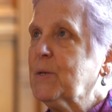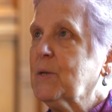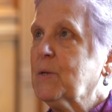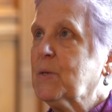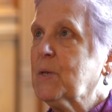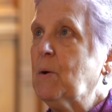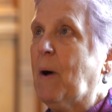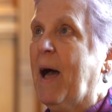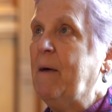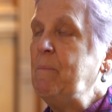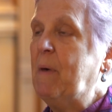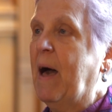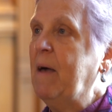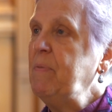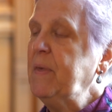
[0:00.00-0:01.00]
So
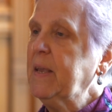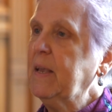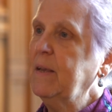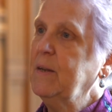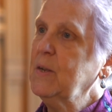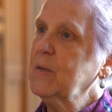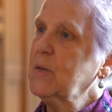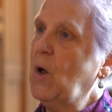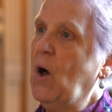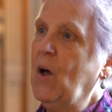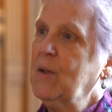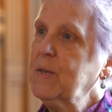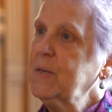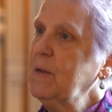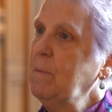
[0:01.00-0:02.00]
I think it is
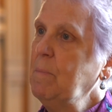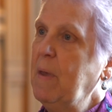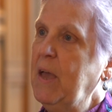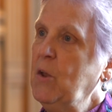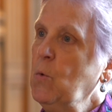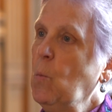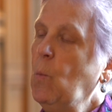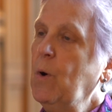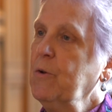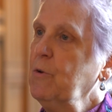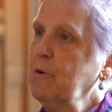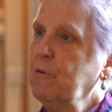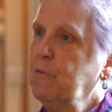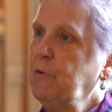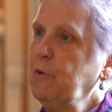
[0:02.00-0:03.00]
awesome and
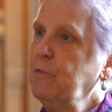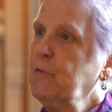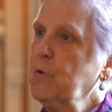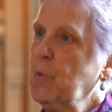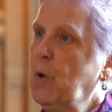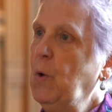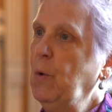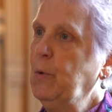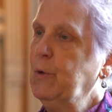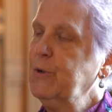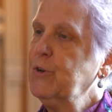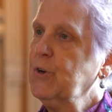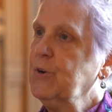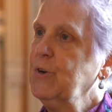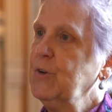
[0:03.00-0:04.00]
wonderful for the whole
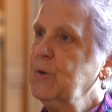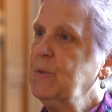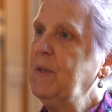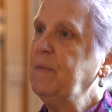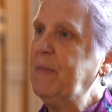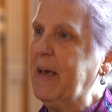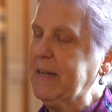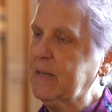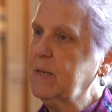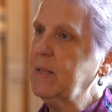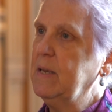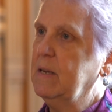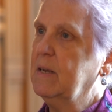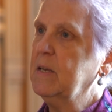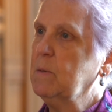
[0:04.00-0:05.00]
church that that's
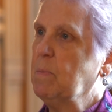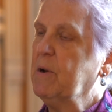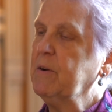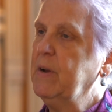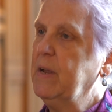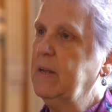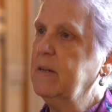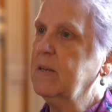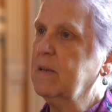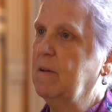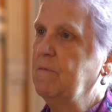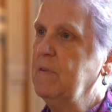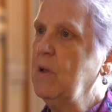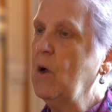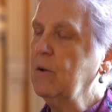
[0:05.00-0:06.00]
the experience
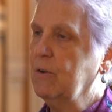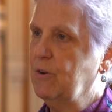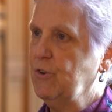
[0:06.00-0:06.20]
of younger